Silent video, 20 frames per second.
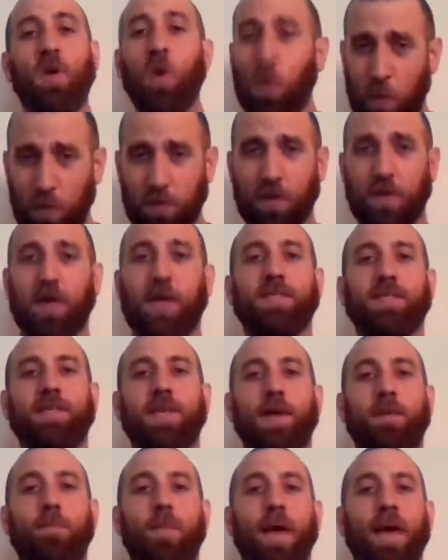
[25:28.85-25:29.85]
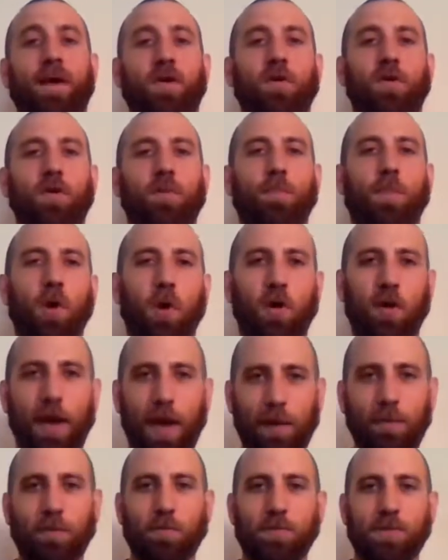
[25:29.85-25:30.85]
When the lights came back on, Paul
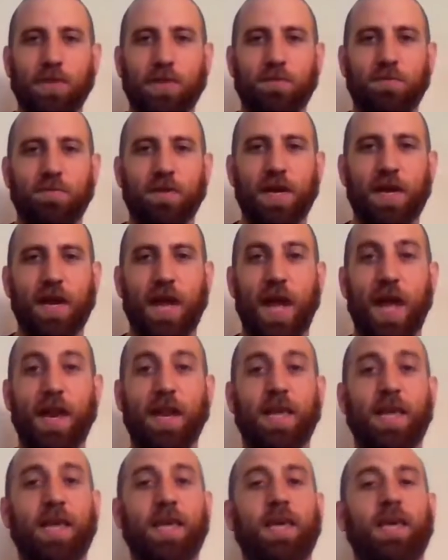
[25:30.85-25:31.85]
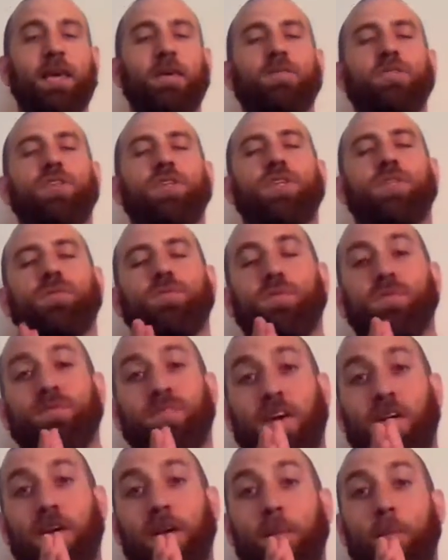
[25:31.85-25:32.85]
Heyman was in the ring, and he just was
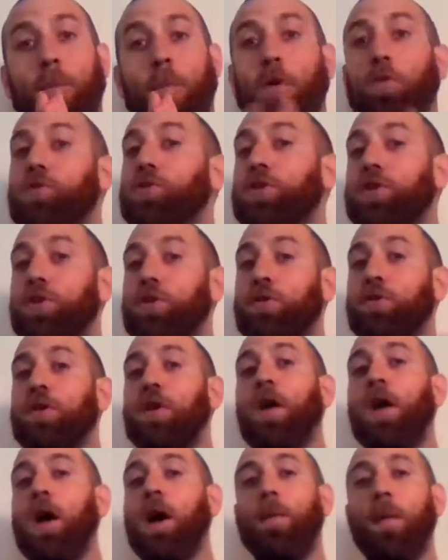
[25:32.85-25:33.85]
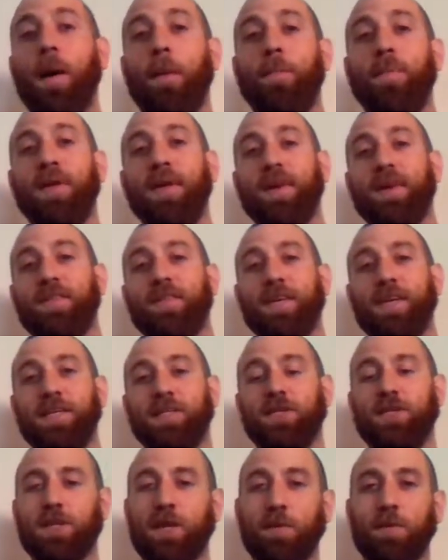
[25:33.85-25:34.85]
very emotional about being in the
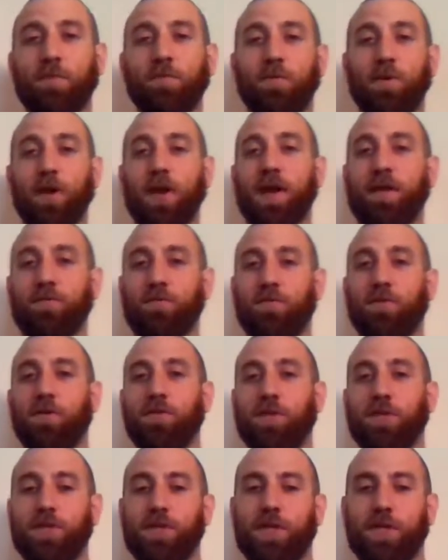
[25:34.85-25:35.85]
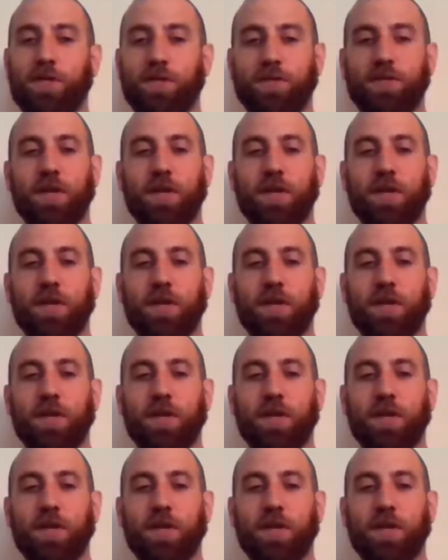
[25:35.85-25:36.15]
ECW arena after all these years.